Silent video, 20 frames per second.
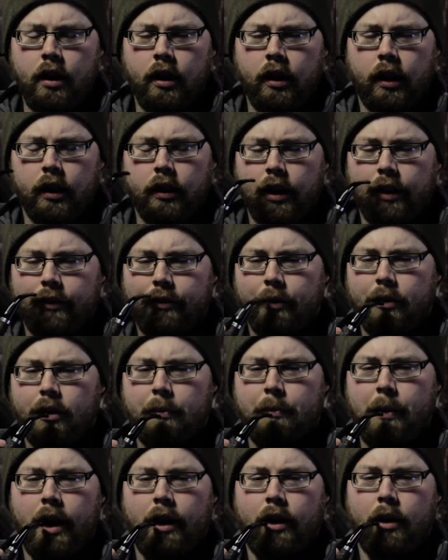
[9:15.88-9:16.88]
Get that from
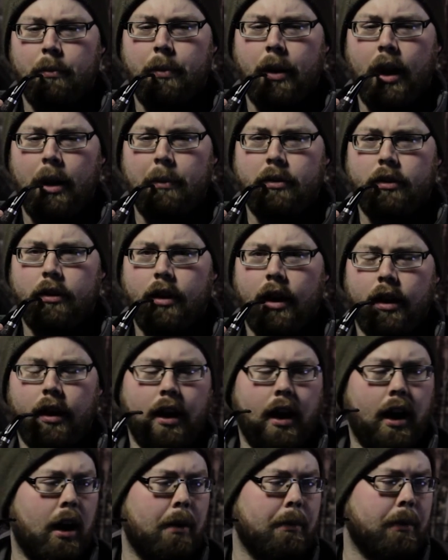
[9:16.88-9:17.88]

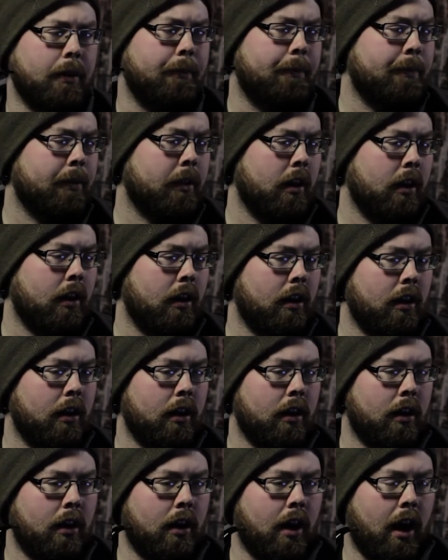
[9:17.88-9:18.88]
tobaccopipes.com. And
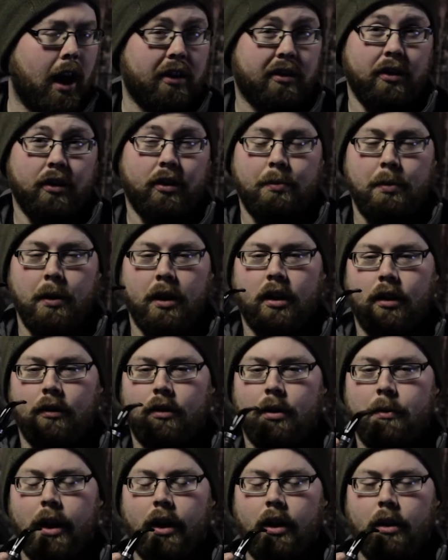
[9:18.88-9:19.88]
actually, speaking
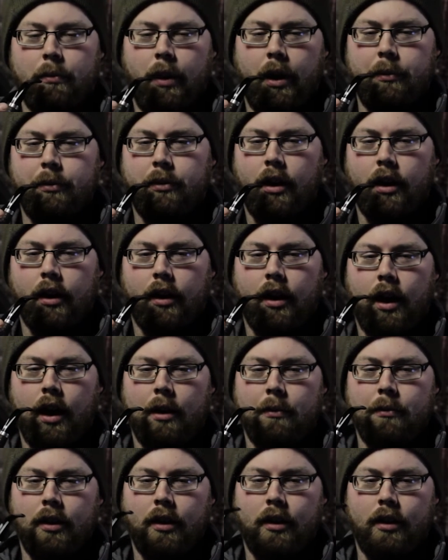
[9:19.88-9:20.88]
of
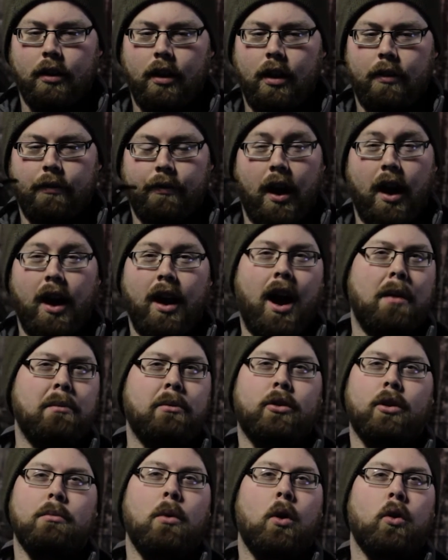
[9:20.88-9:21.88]
tobaccopipes.com, I'm
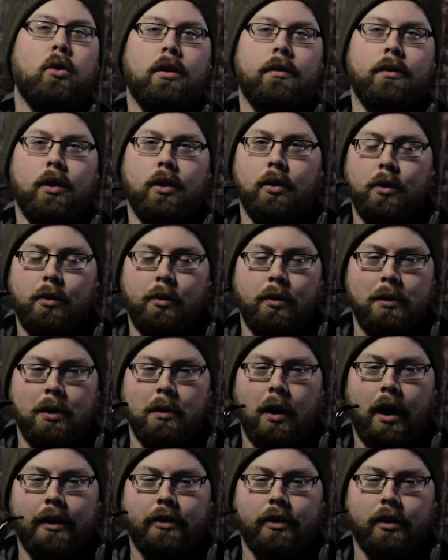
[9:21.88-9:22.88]
sure most of you who would be
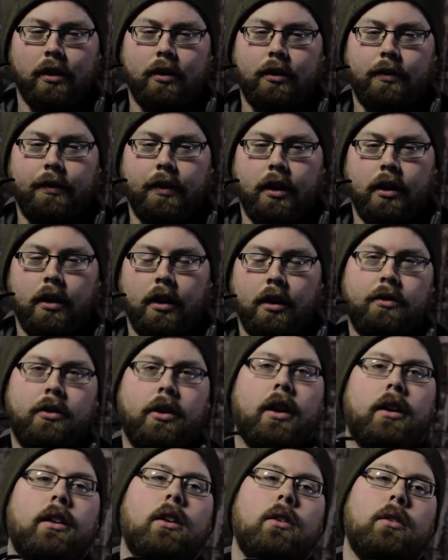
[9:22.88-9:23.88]
watching this video have
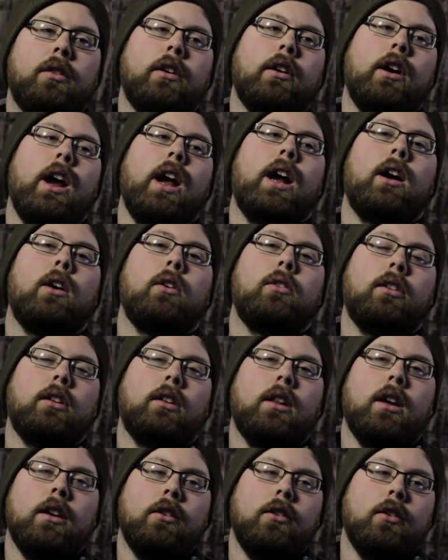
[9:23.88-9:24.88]
checked out their hangouts
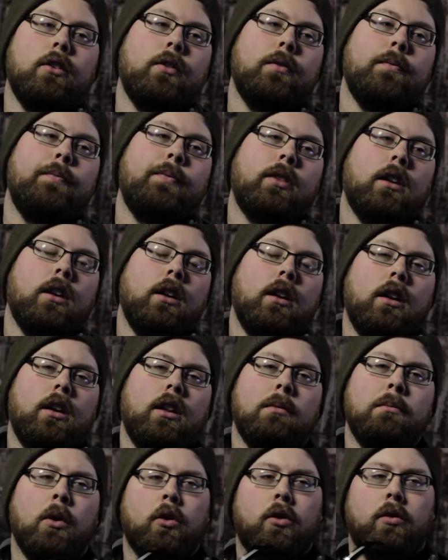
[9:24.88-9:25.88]
that they do.
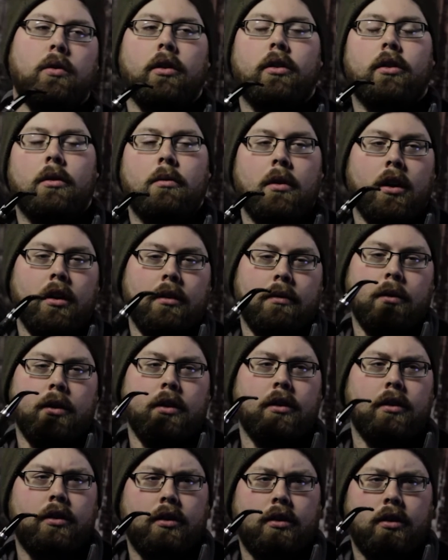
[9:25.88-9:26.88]
The most recent one
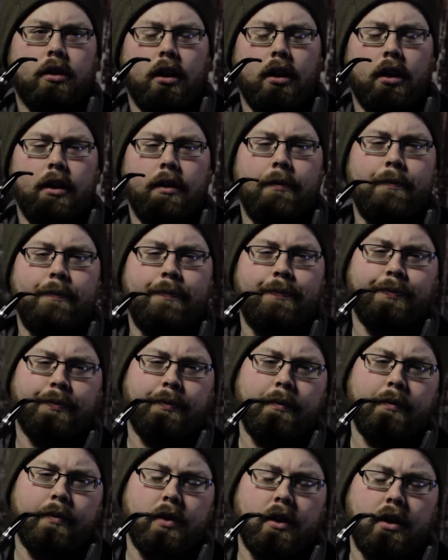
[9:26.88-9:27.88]
was a
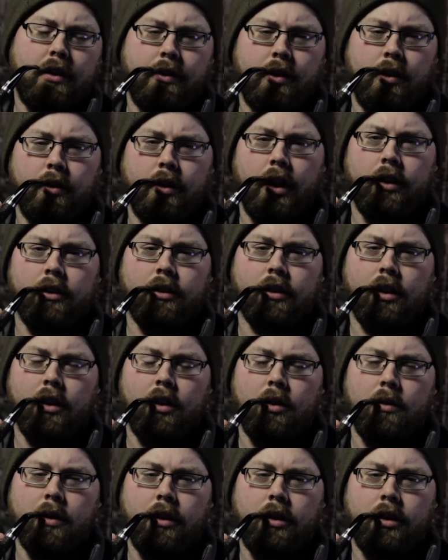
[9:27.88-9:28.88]
few days
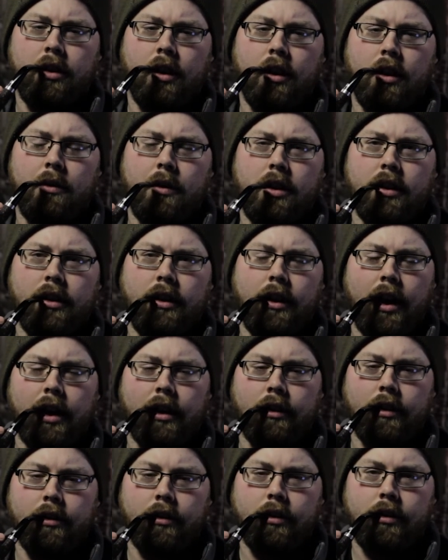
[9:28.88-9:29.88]
ago with the
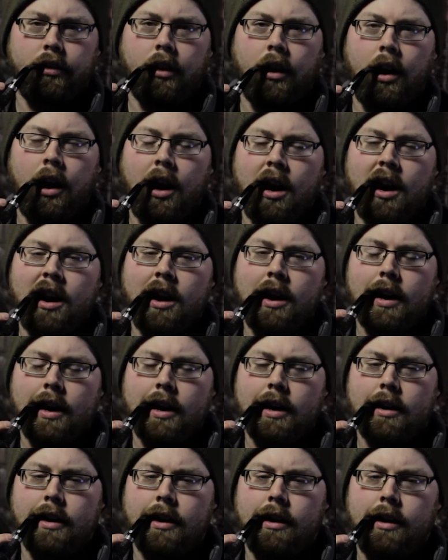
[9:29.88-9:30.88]
Dagners,
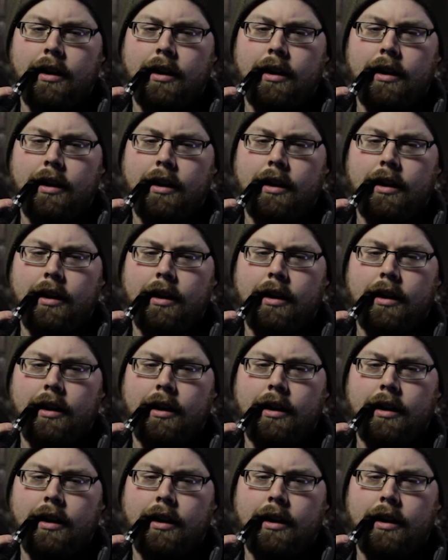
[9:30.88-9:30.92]
and